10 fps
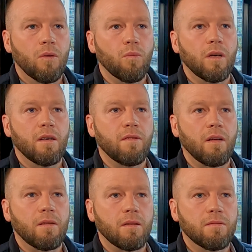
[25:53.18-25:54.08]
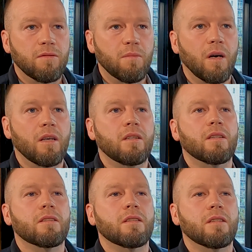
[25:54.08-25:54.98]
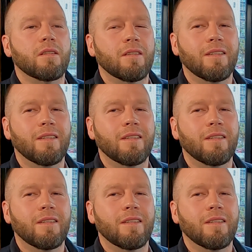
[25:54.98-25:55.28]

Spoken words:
What have I learned from my addiction?